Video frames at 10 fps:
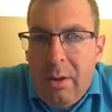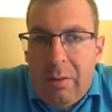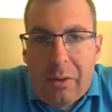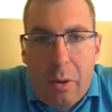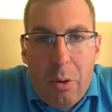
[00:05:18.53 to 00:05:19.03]

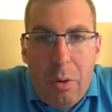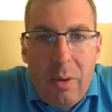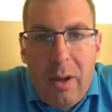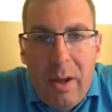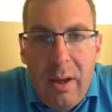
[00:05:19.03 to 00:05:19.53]

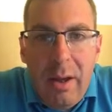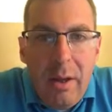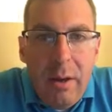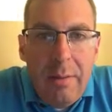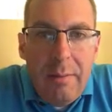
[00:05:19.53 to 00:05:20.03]
So
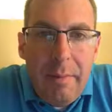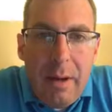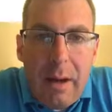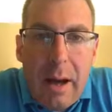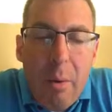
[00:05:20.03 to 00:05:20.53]

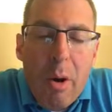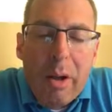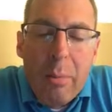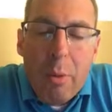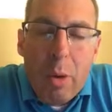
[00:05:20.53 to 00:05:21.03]
I want
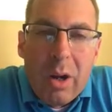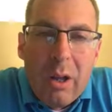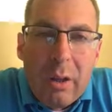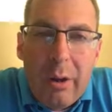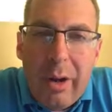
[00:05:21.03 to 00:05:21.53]
to come to work
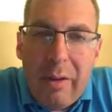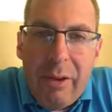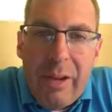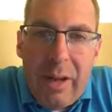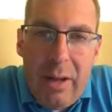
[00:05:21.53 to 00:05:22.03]
and learn
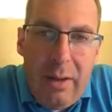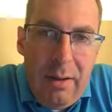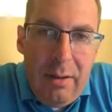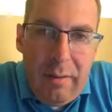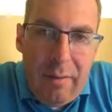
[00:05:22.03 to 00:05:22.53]
every day
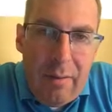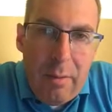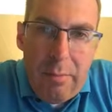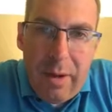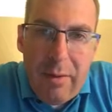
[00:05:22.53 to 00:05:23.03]

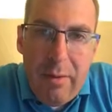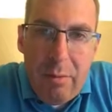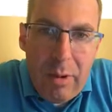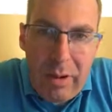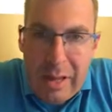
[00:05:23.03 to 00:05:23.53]
from
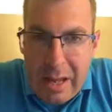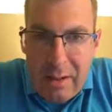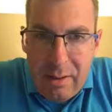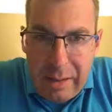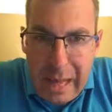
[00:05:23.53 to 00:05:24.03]
everyone,
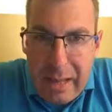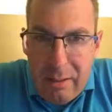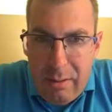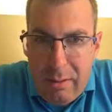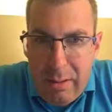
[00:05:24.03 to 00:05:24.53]
and that